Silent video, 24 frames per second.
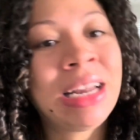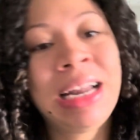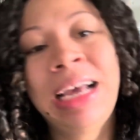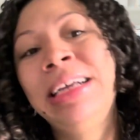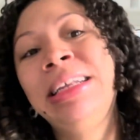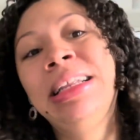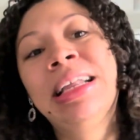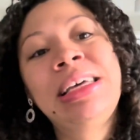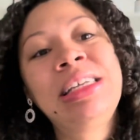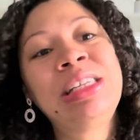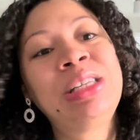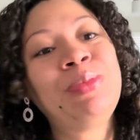
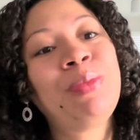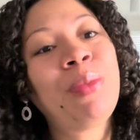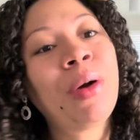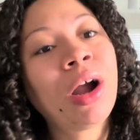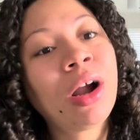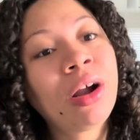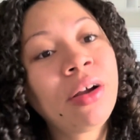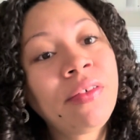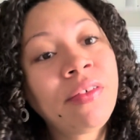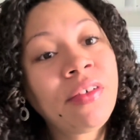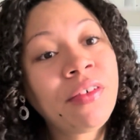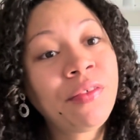Like, that's
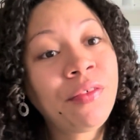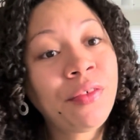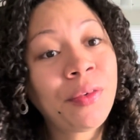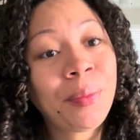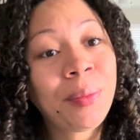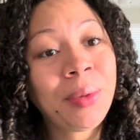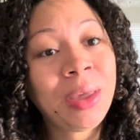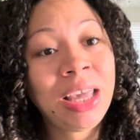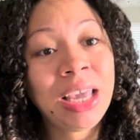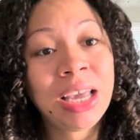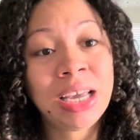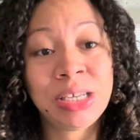perfect for
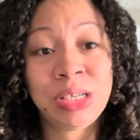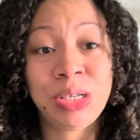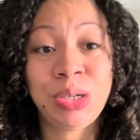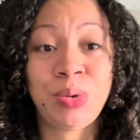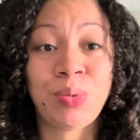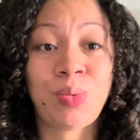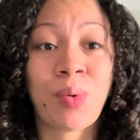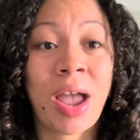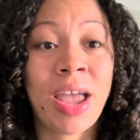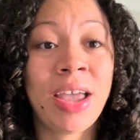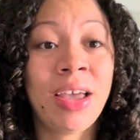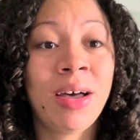me. It's
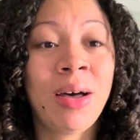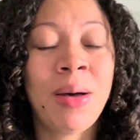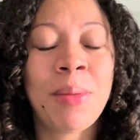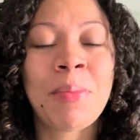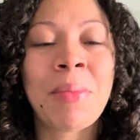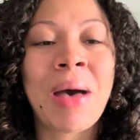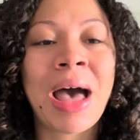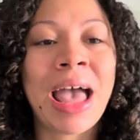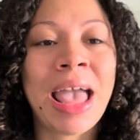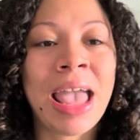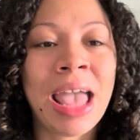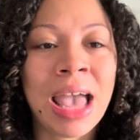right up
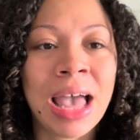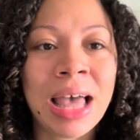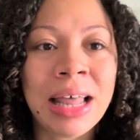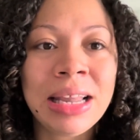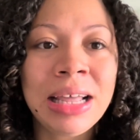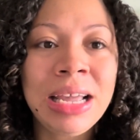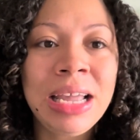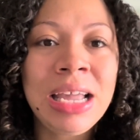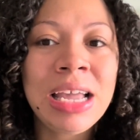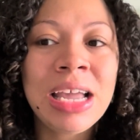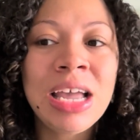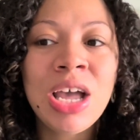my
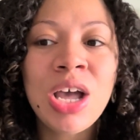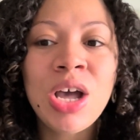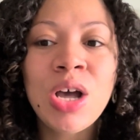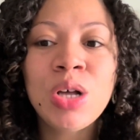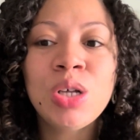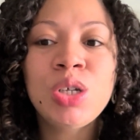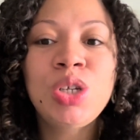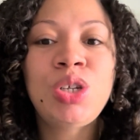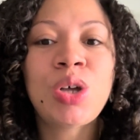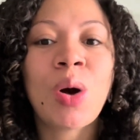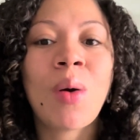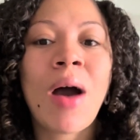alley.
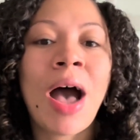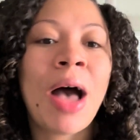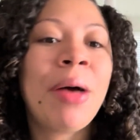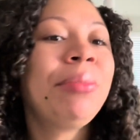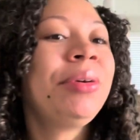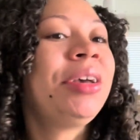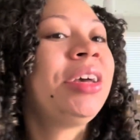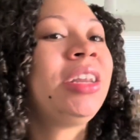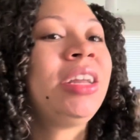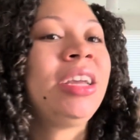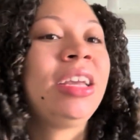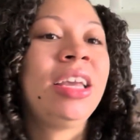So
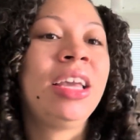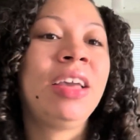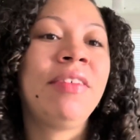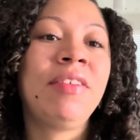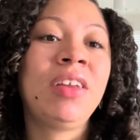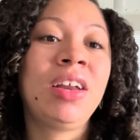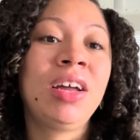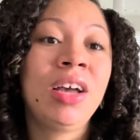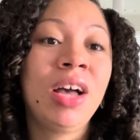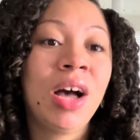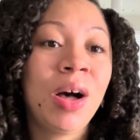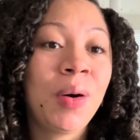I'm gonna give
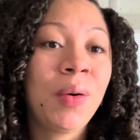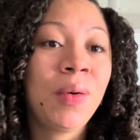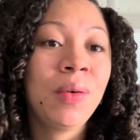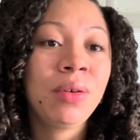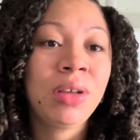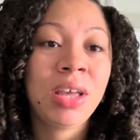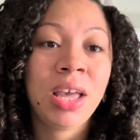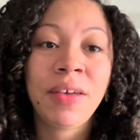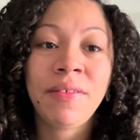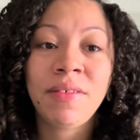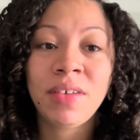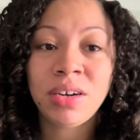it a go,
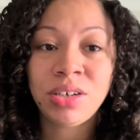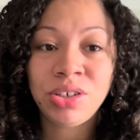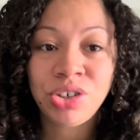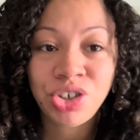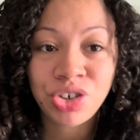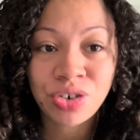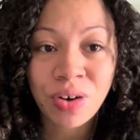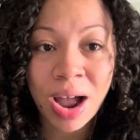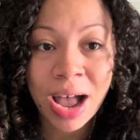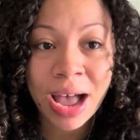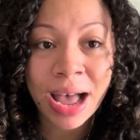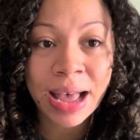give it a
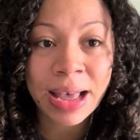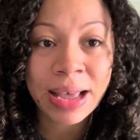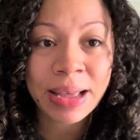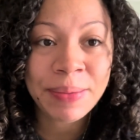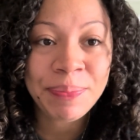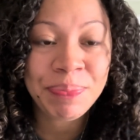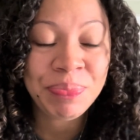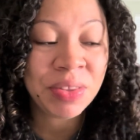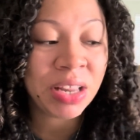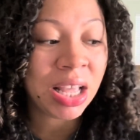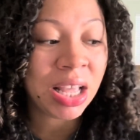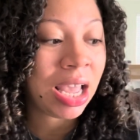try,
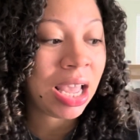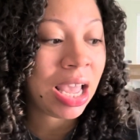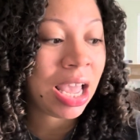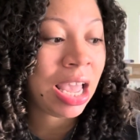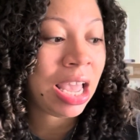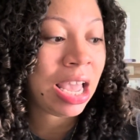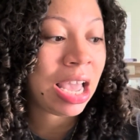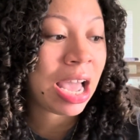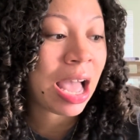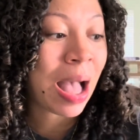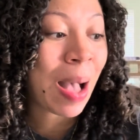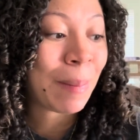
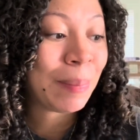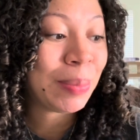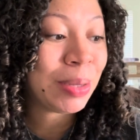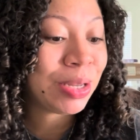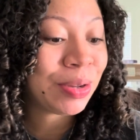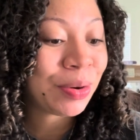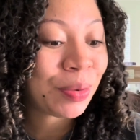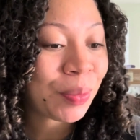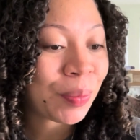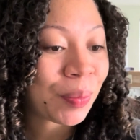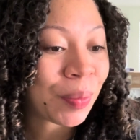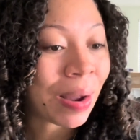and I'm
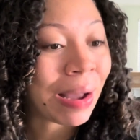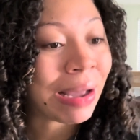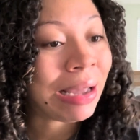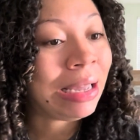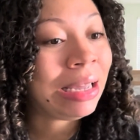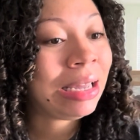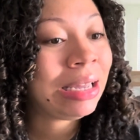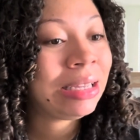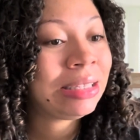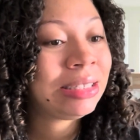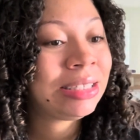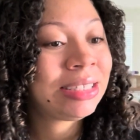gonna
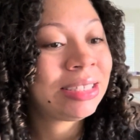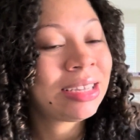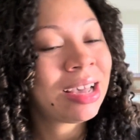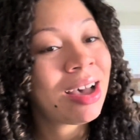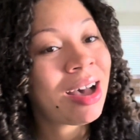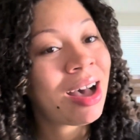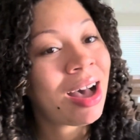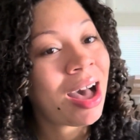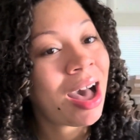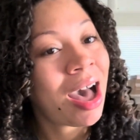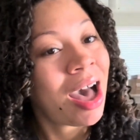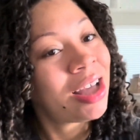write
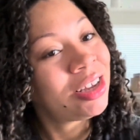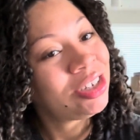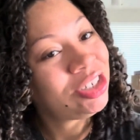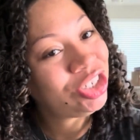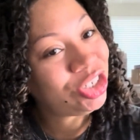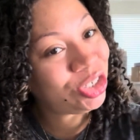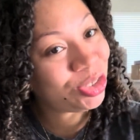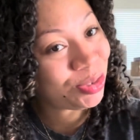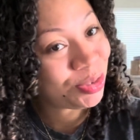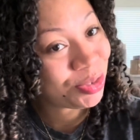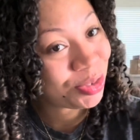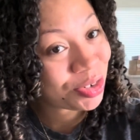a
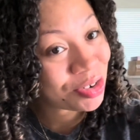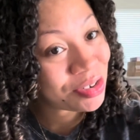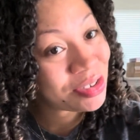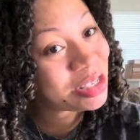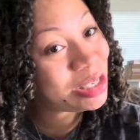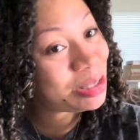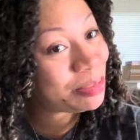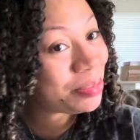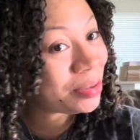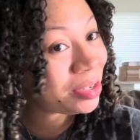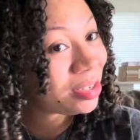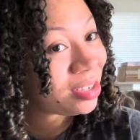
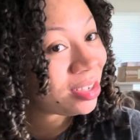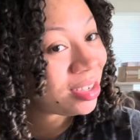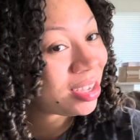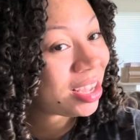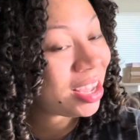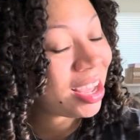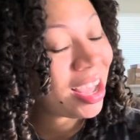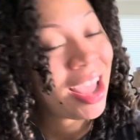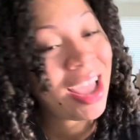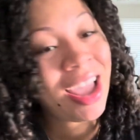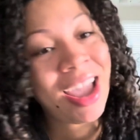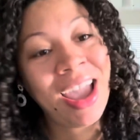children's book,
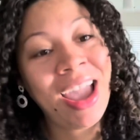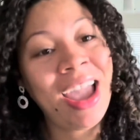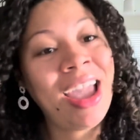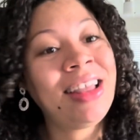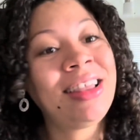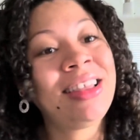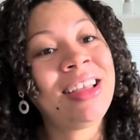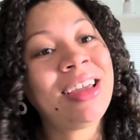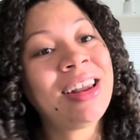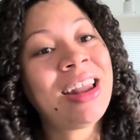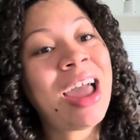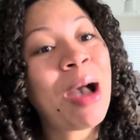
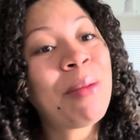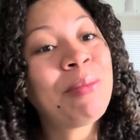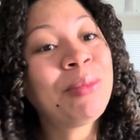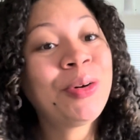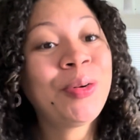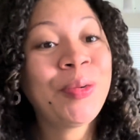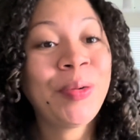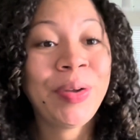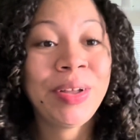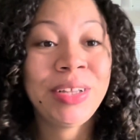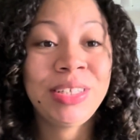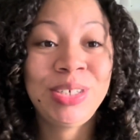and then I'm
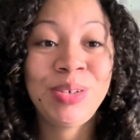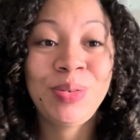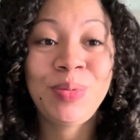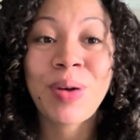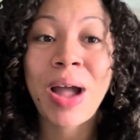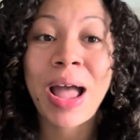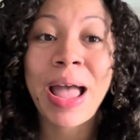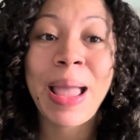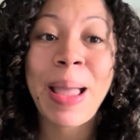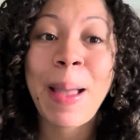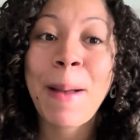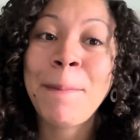going to
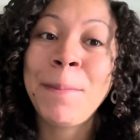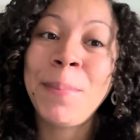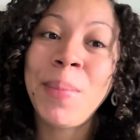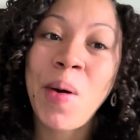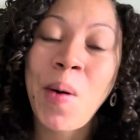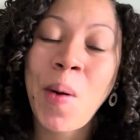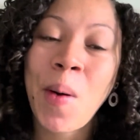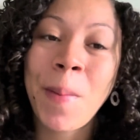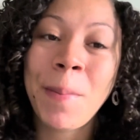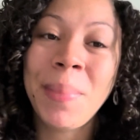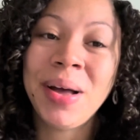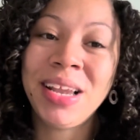write
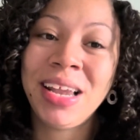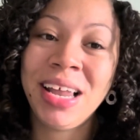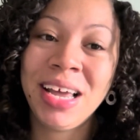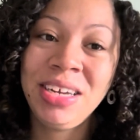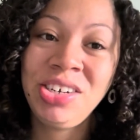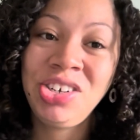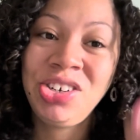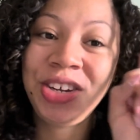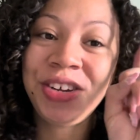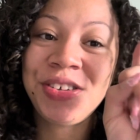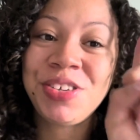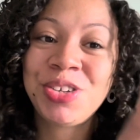more. But
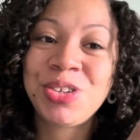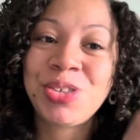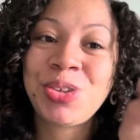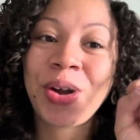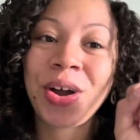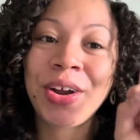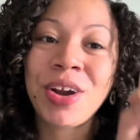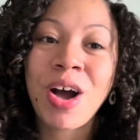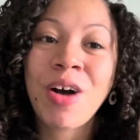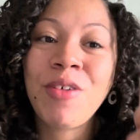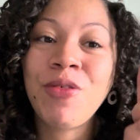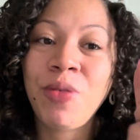let's just
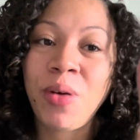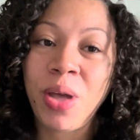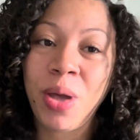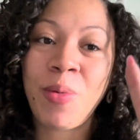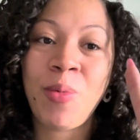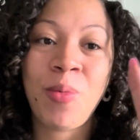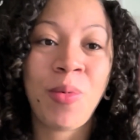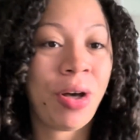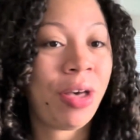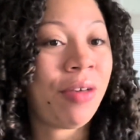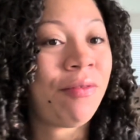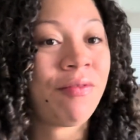start off with
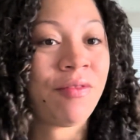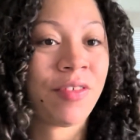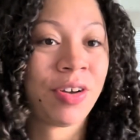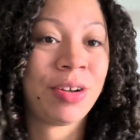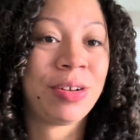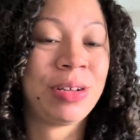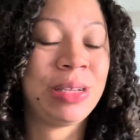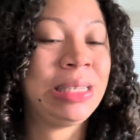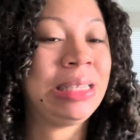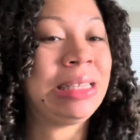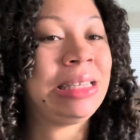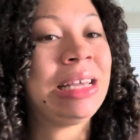one
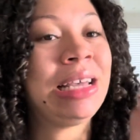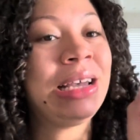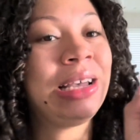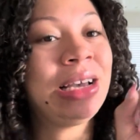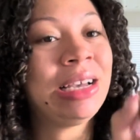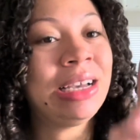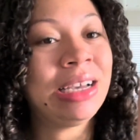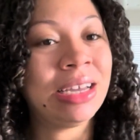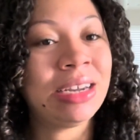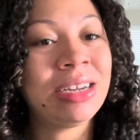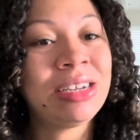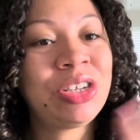first.
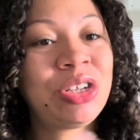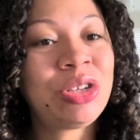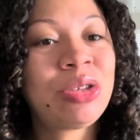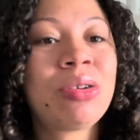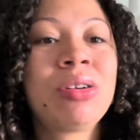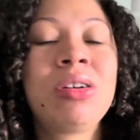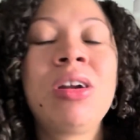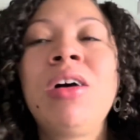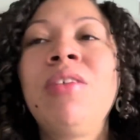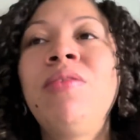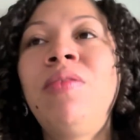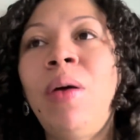Gonna
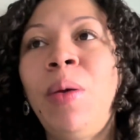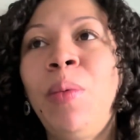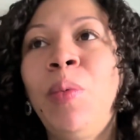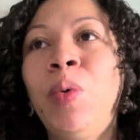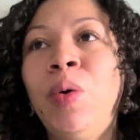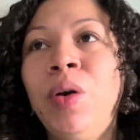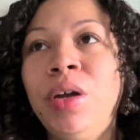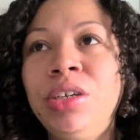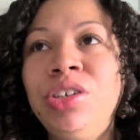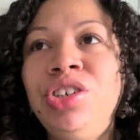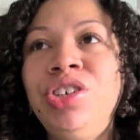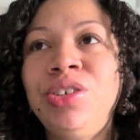start off with
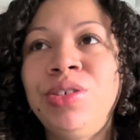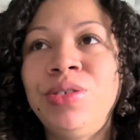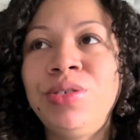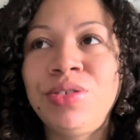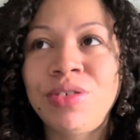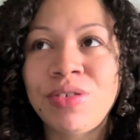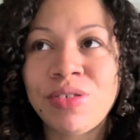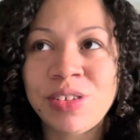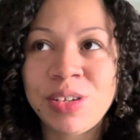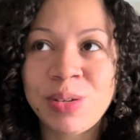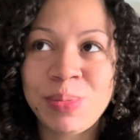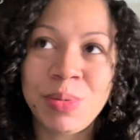one
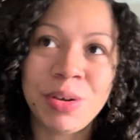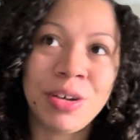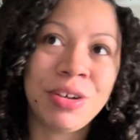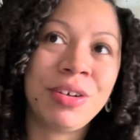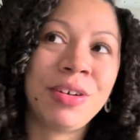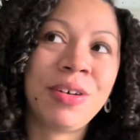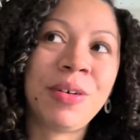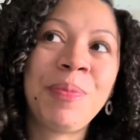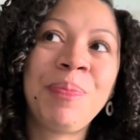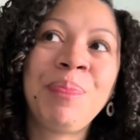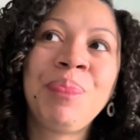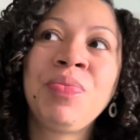children's
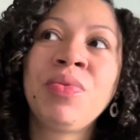book.